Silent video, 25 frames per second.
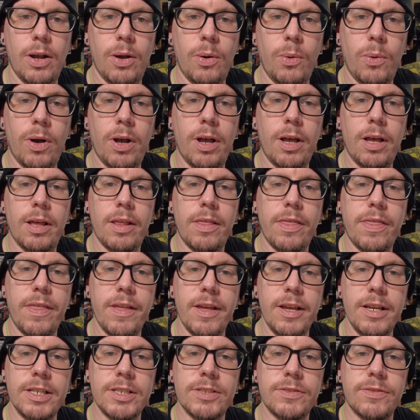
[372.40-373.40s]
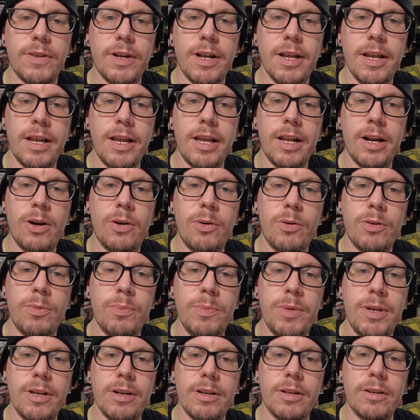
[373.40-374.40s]
Well, thanks for hanging out with
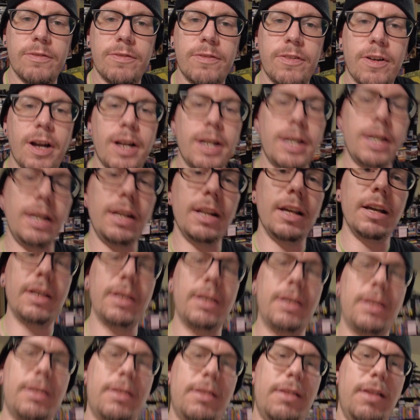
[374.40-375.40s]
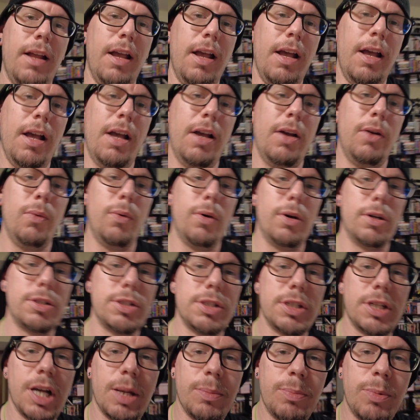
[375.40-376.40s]
me on a Friday night.
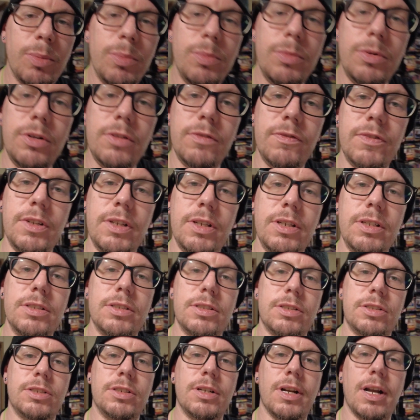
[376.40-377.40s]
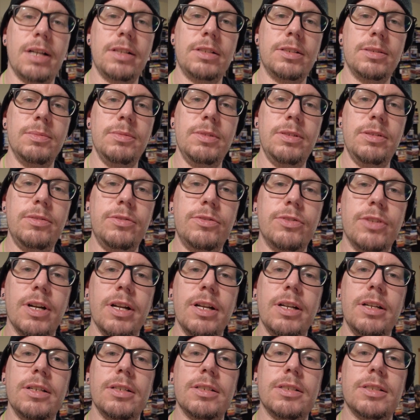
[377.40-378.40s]
Watched a couple movies, tried some new
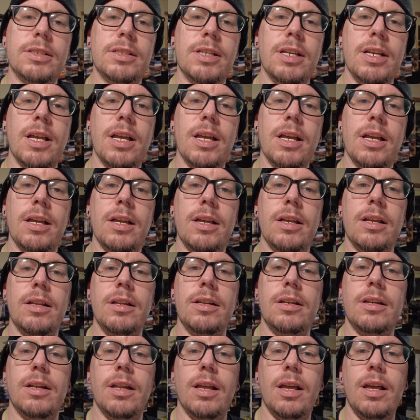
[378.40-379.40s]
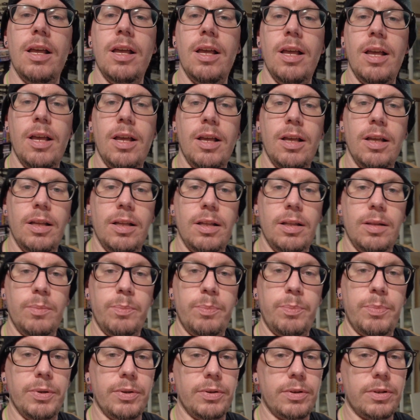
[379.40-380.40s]
drinks, and
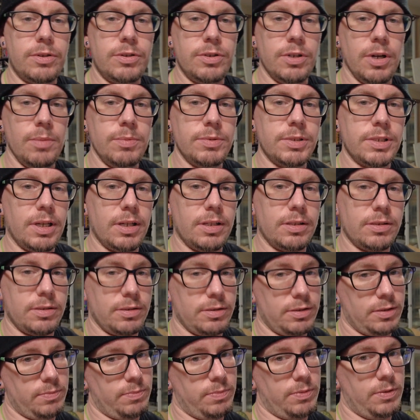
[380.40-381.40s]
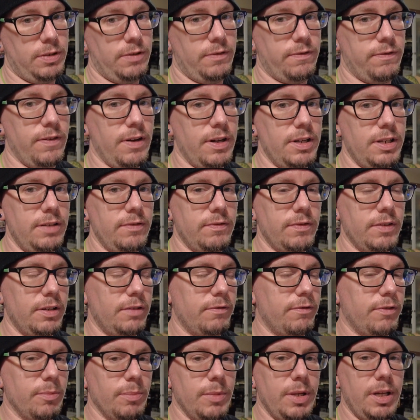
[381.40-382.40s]
built the drum set. So it's a pretty fun evening
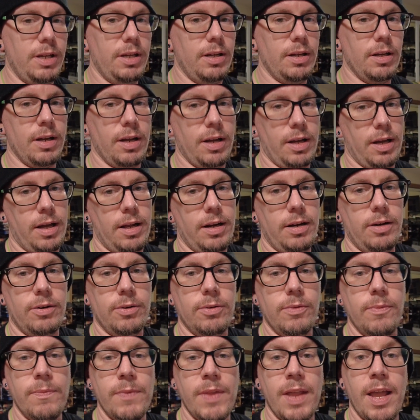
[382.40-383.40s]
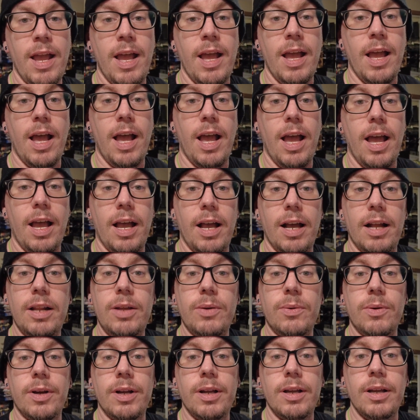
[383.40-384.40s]
for me. I don't know.
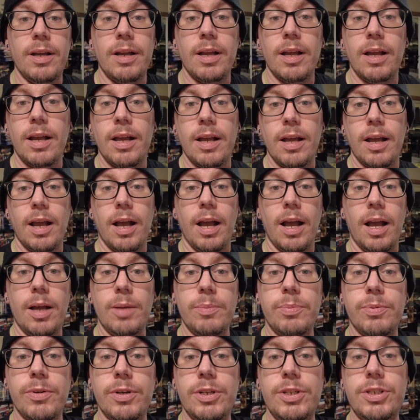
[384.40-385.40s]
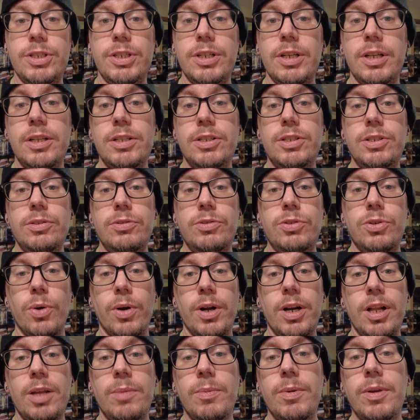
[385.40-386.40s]
Anyway, I appreciate you
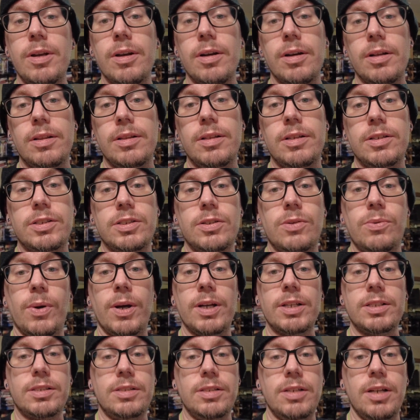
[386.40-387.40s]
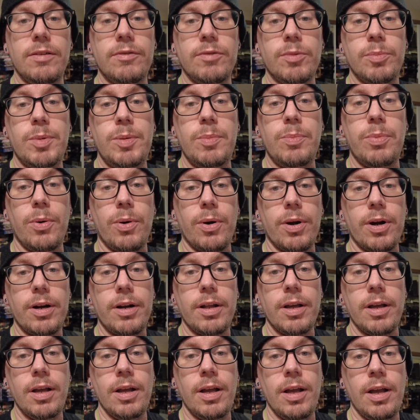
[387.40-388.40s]
joining me on this quest to never be bored.